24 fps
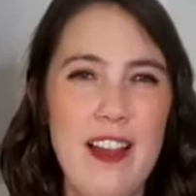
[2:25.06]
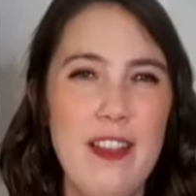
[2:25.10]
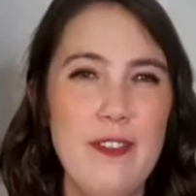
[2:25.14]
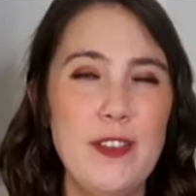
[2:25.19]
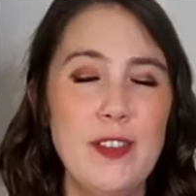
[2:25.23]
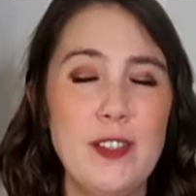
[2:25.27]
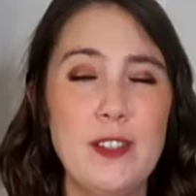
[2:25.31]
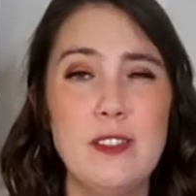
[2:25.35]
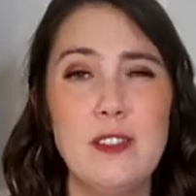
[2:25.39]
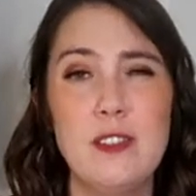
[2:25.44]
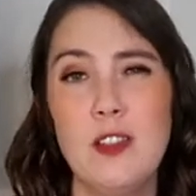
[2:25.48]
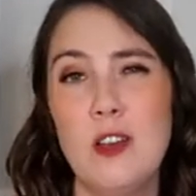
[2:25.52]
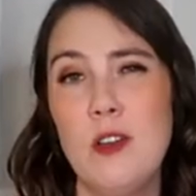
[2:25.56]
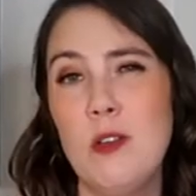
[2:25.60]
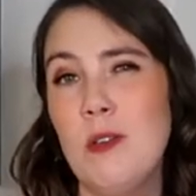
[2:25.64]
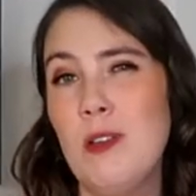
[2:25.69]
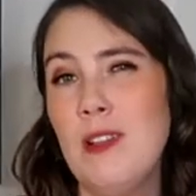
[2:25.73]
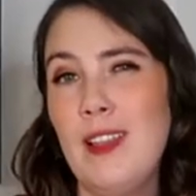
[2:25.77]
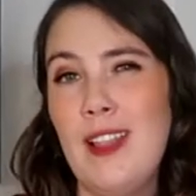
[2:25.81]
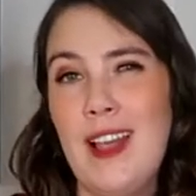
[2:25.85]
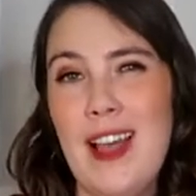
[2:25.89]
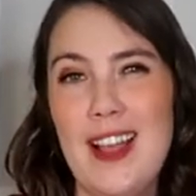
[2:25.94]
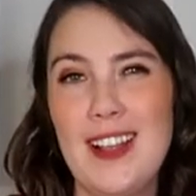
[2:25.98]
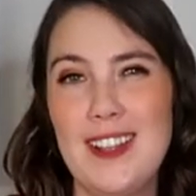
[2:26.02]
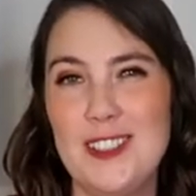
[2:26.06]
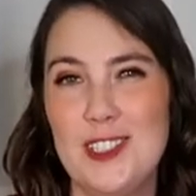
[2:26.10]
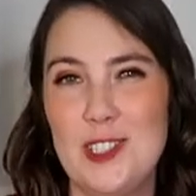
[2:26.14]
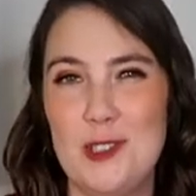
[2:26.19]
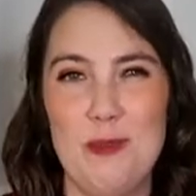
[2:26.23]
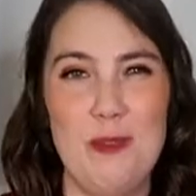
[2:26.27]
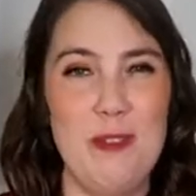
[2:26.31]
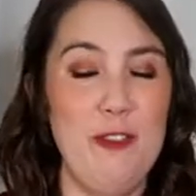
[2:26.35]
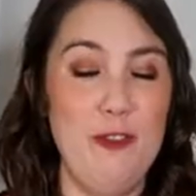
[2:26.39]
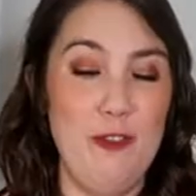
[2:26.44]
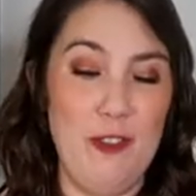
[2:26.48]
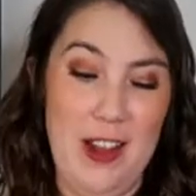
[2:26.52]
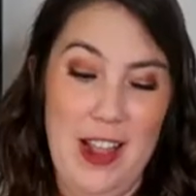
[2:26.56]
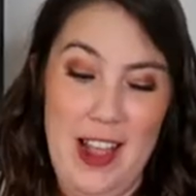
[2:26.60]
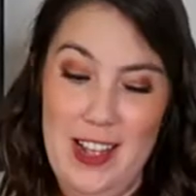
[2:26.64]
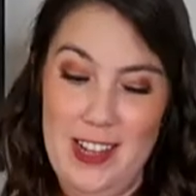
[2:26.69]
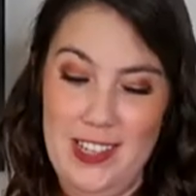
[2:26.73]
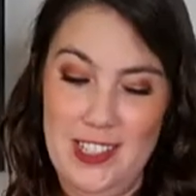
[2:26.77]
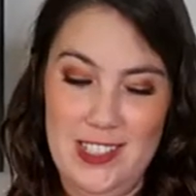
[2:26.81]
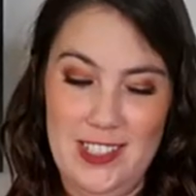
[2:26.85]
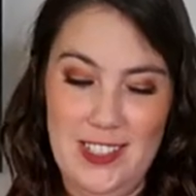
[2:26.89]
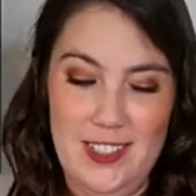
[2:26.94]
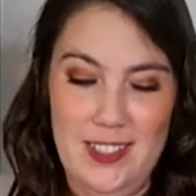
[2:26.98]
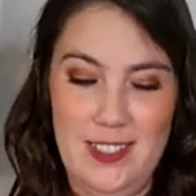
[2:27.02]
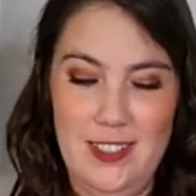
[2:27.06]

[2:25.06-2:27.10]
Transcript: I feel so relaxed and refreshed